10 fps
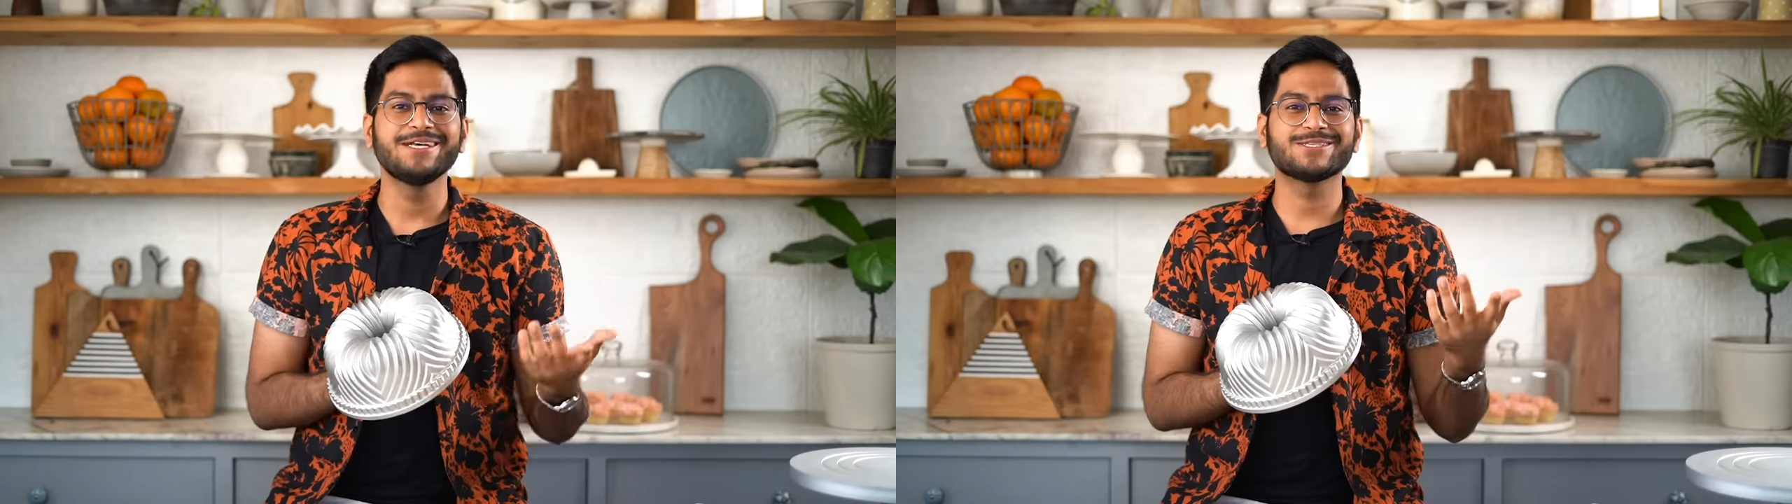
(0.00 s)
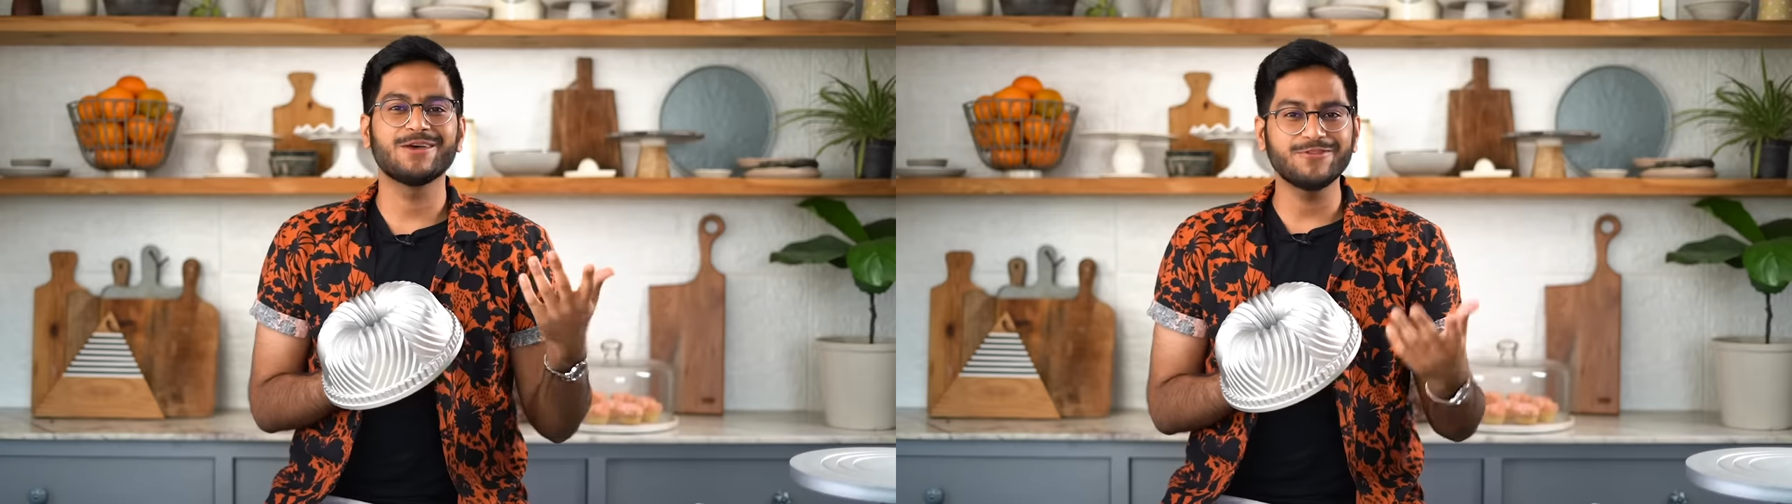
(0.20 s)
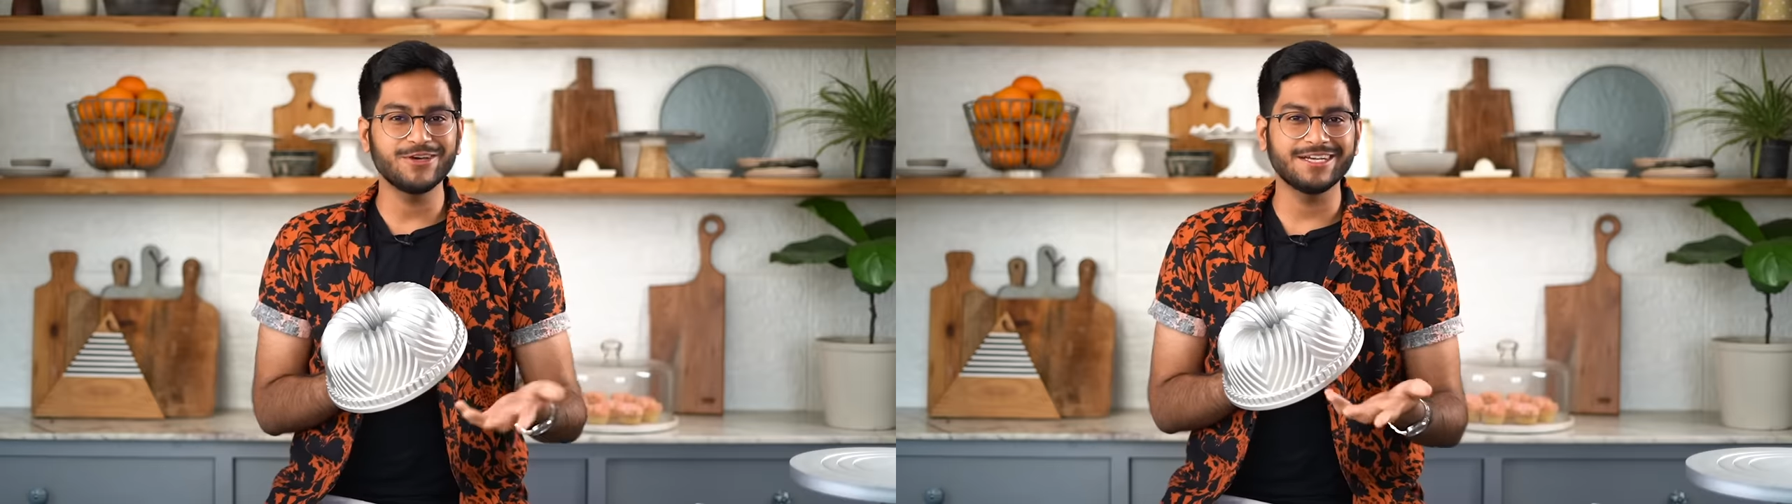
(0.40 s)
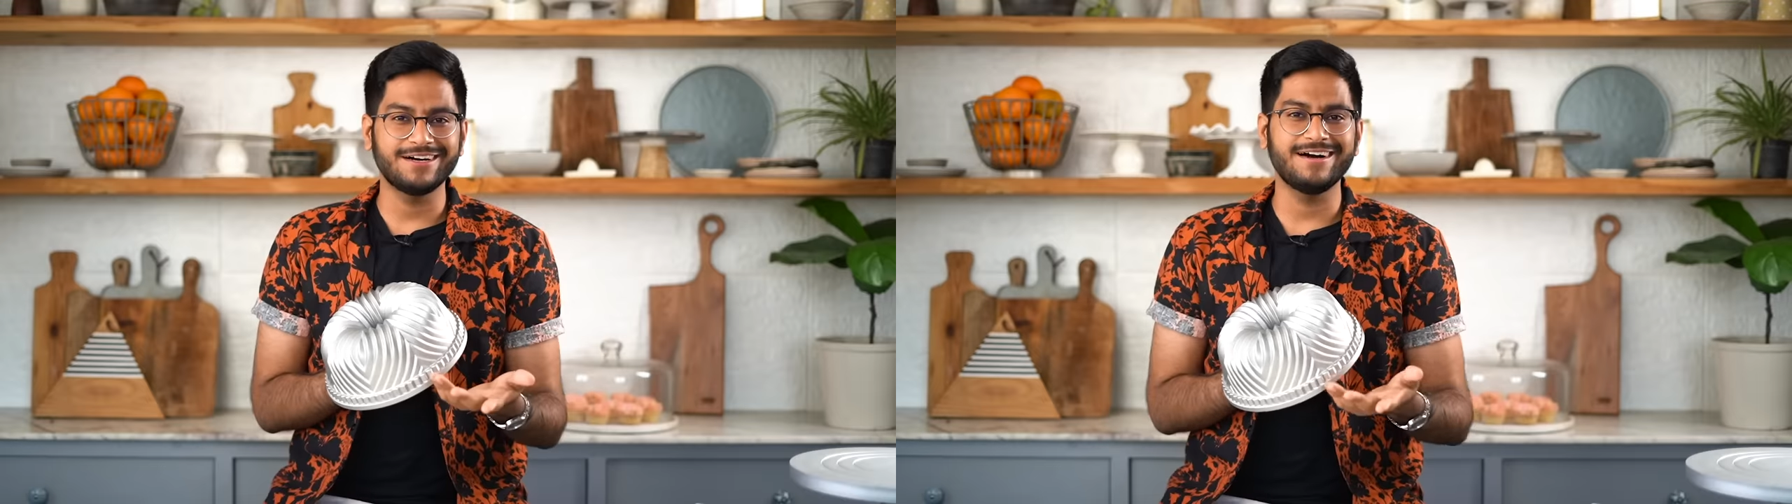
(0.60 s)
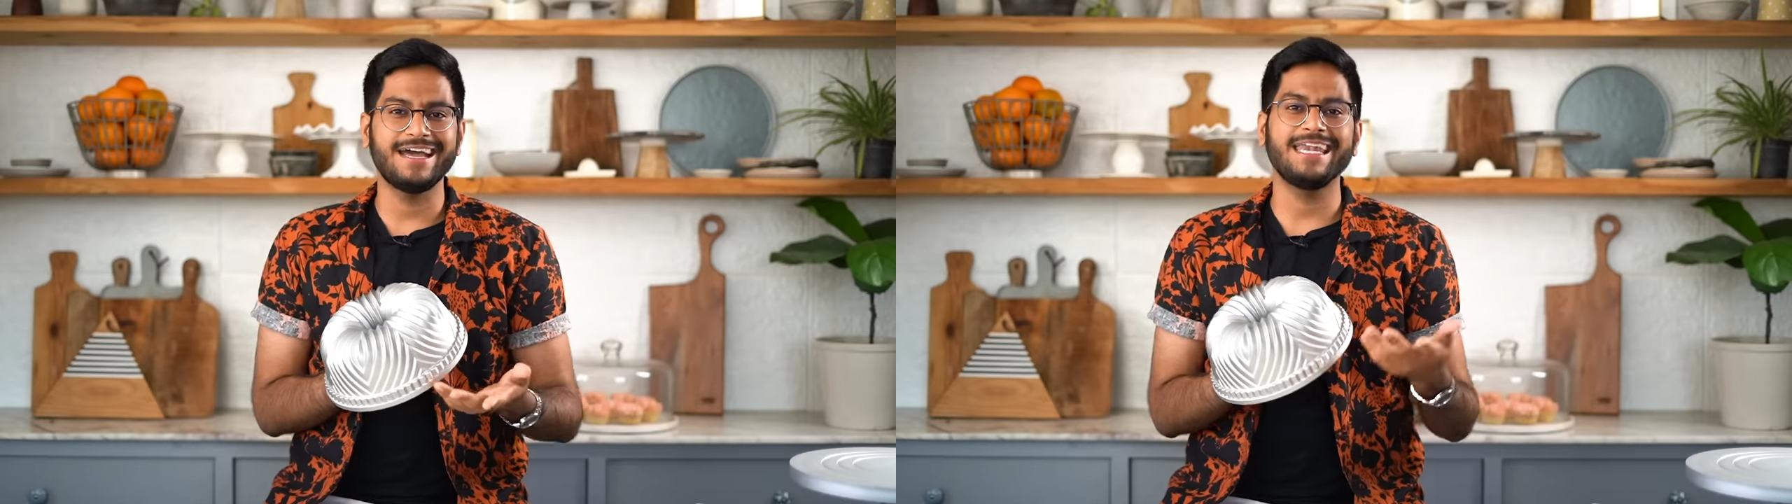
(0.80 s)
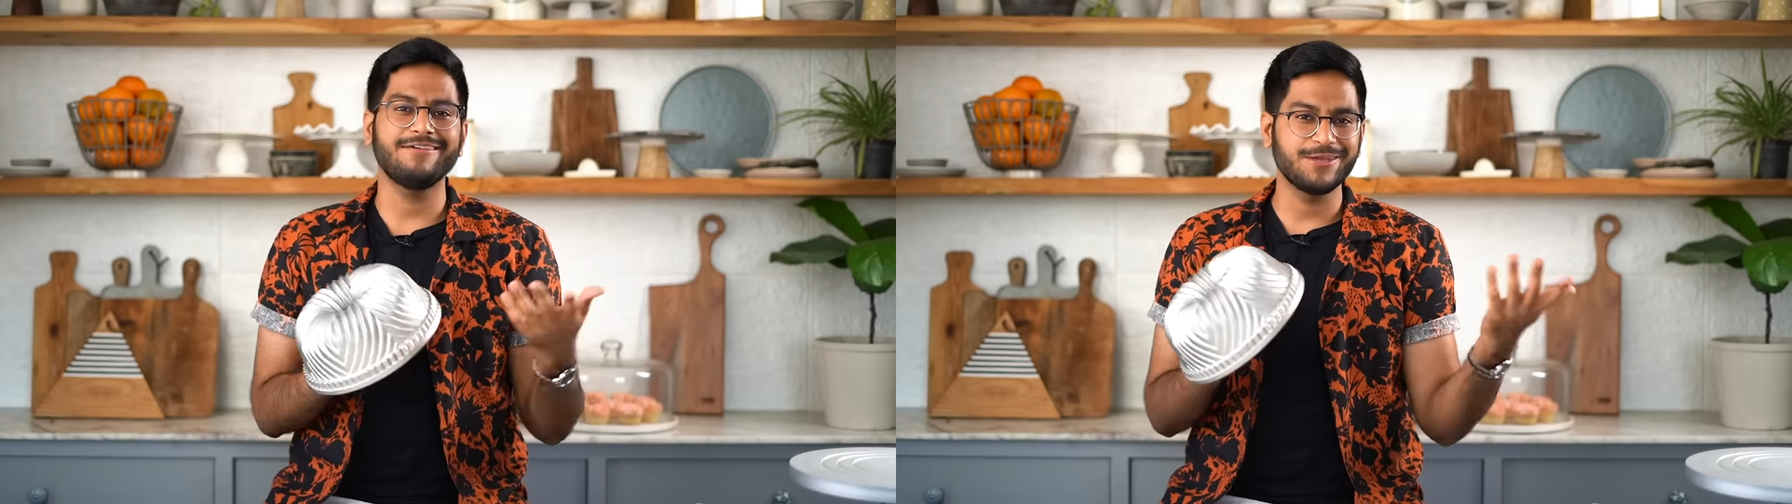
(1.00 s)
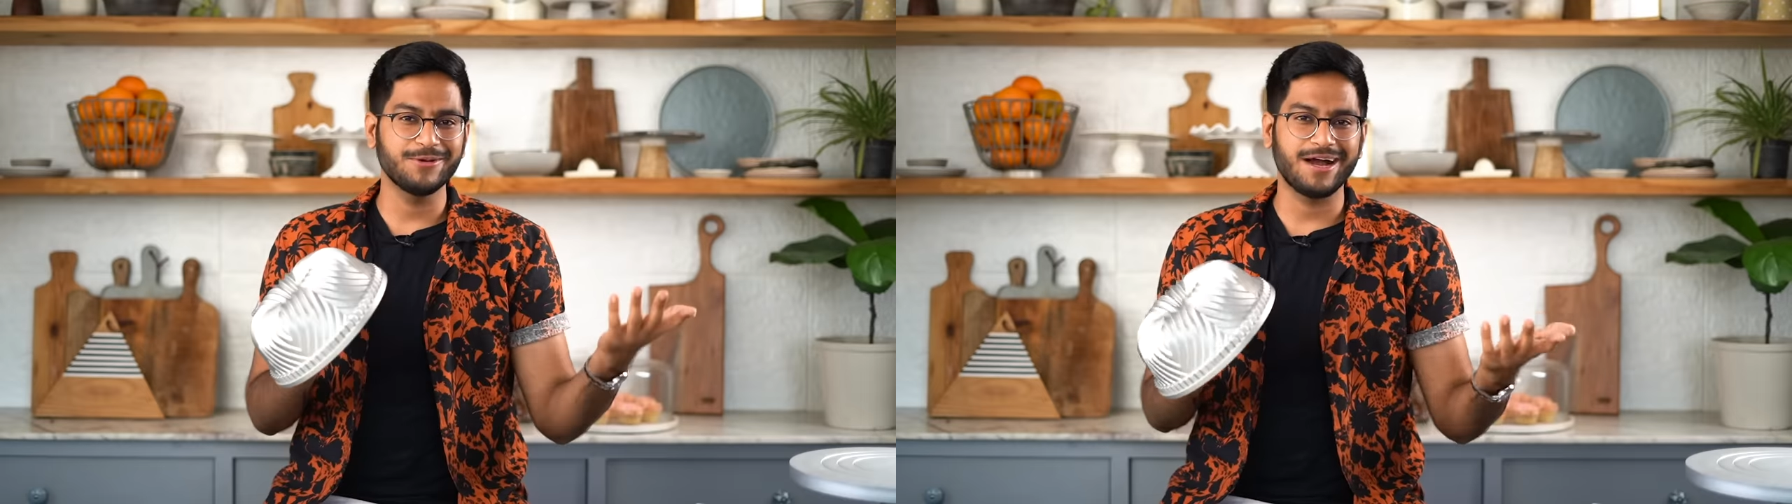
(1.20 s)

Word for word: so if you're here anyway you